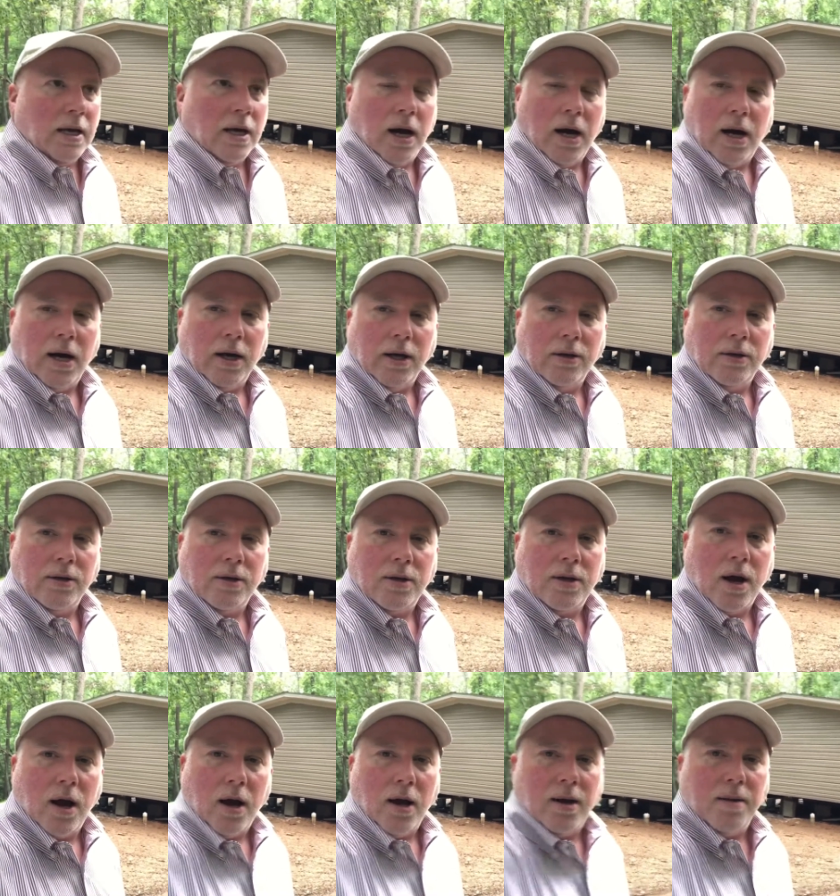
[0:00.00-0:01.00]
uh,
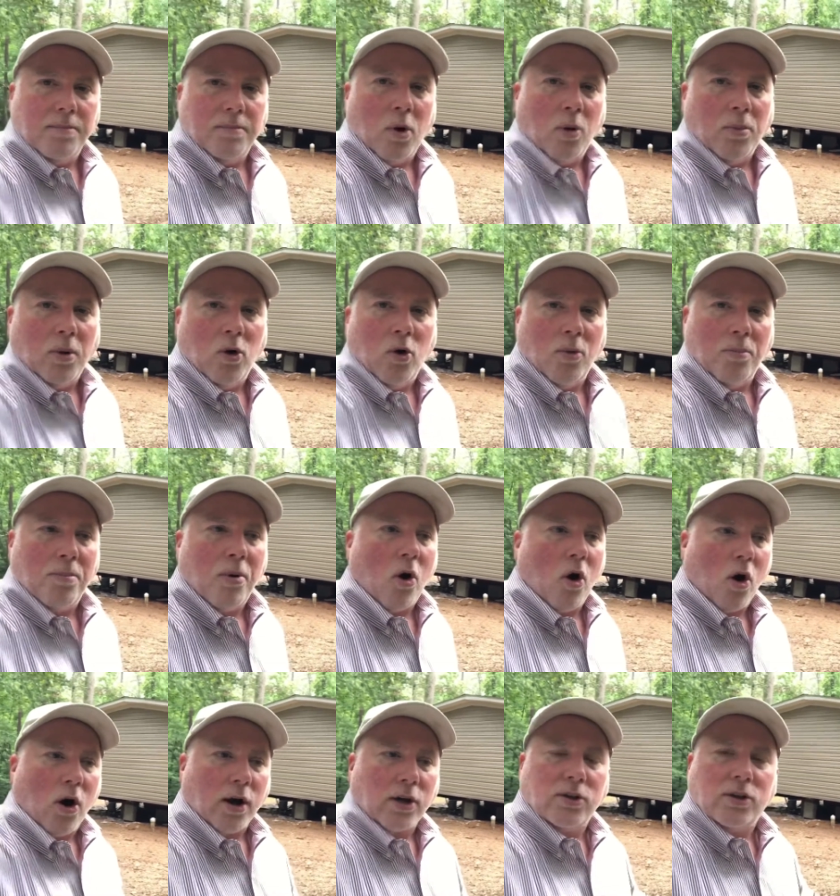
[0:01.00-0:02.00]
done mobile home
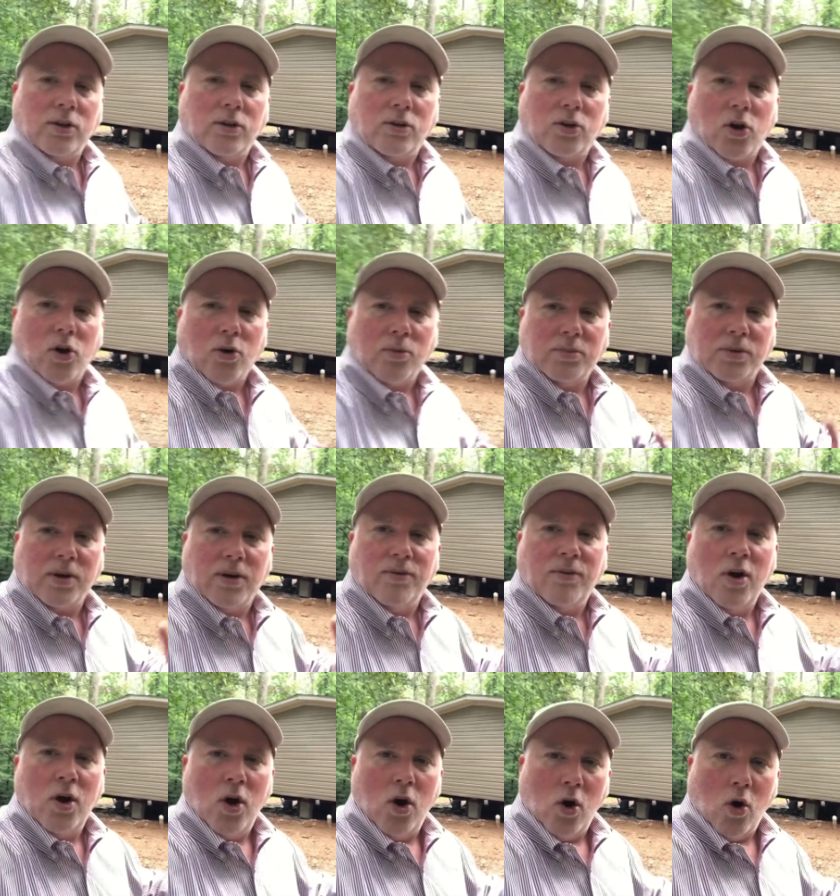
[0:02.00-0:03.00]
parks in terms of
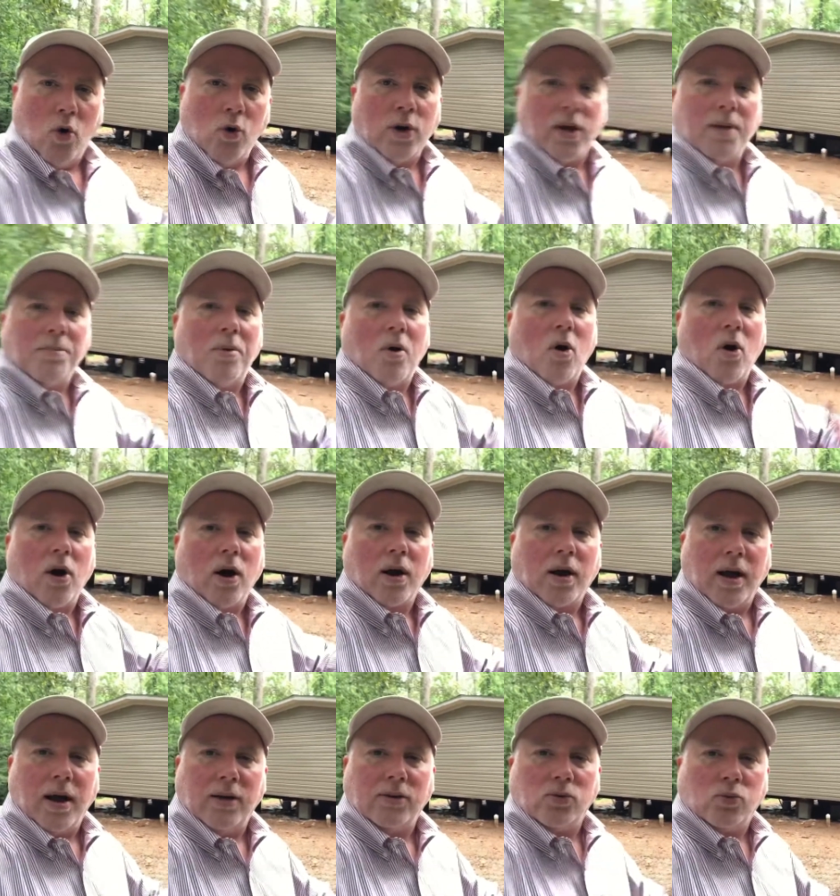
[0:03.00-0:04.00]
owning a
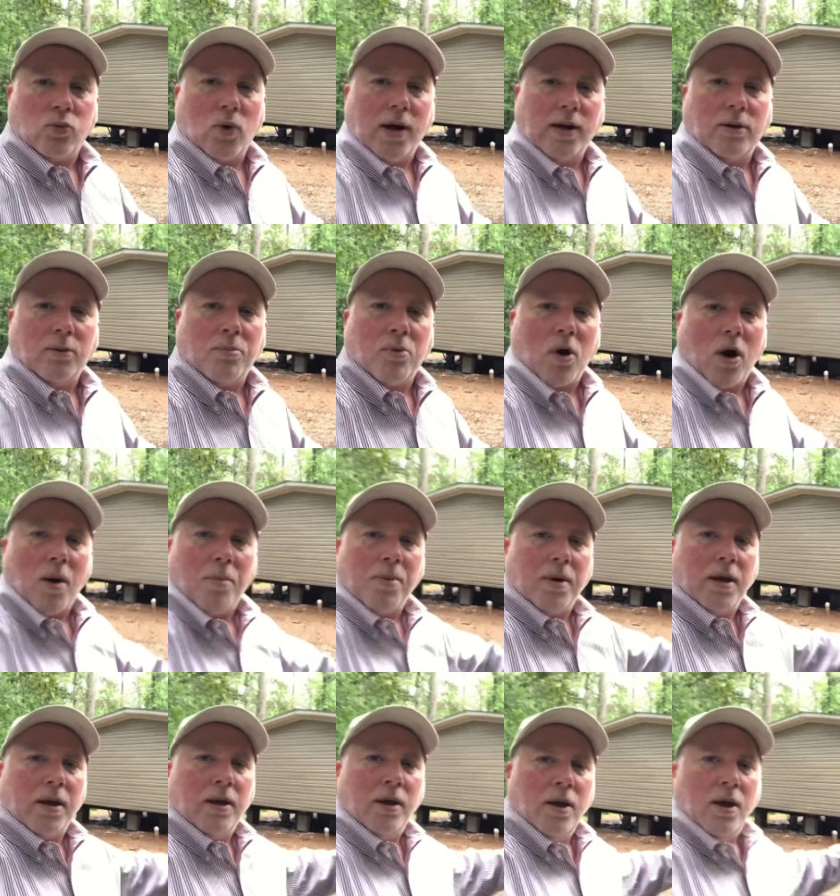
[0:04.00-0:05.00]
park as rental
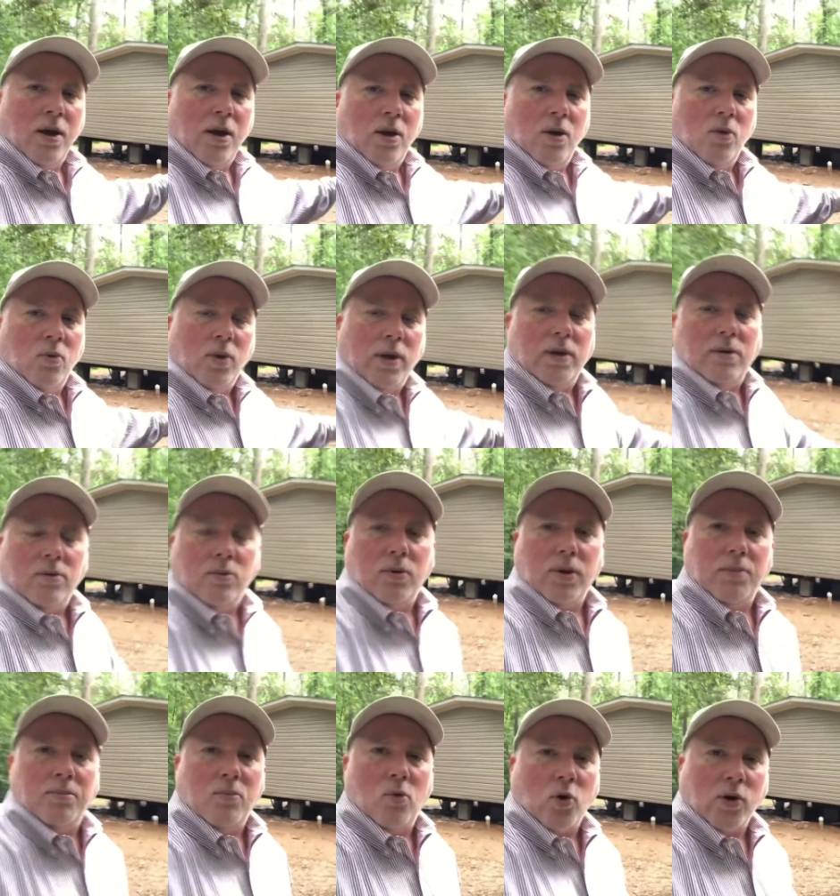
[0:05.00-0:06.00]
property. We,
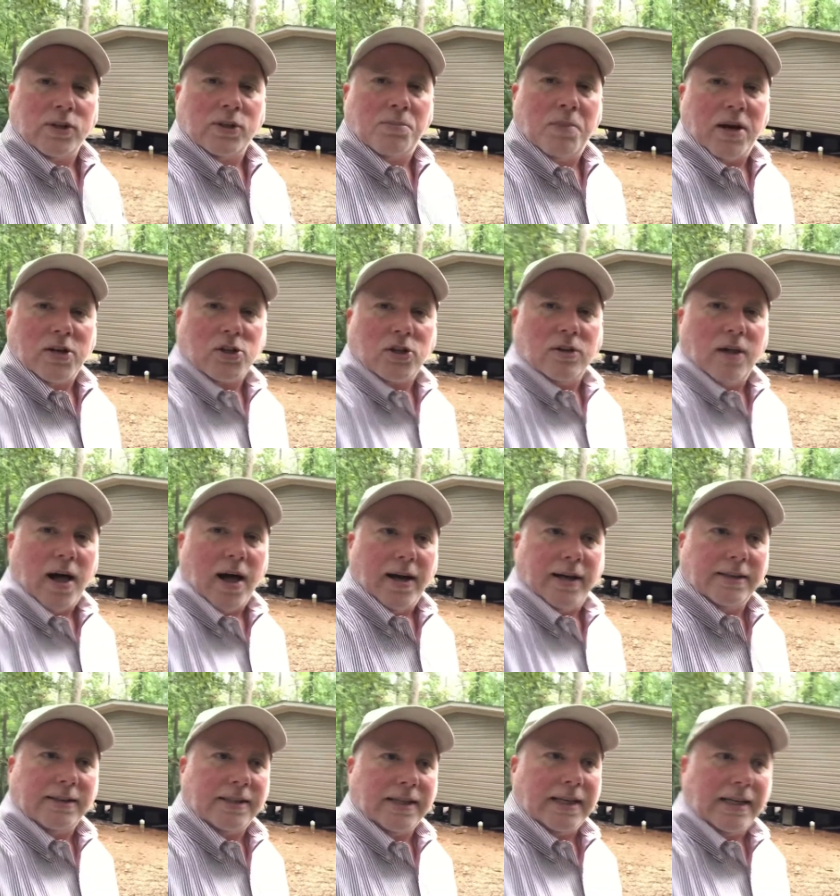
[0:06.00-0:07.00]
we more
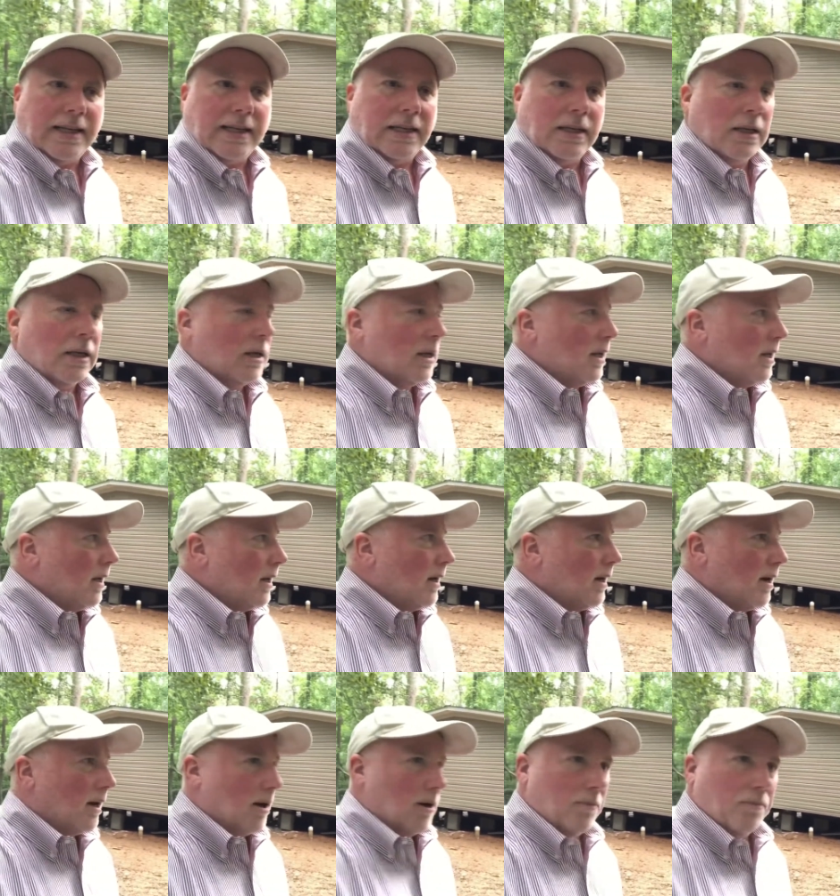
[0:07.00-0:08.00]
specialize in
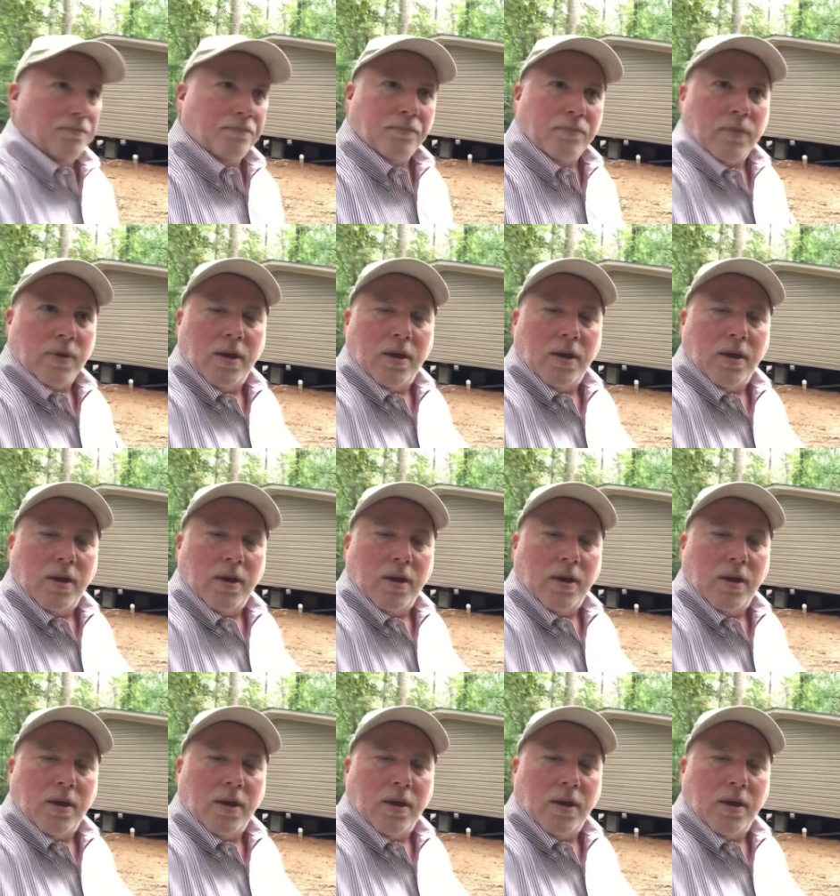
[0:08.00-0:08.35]
um,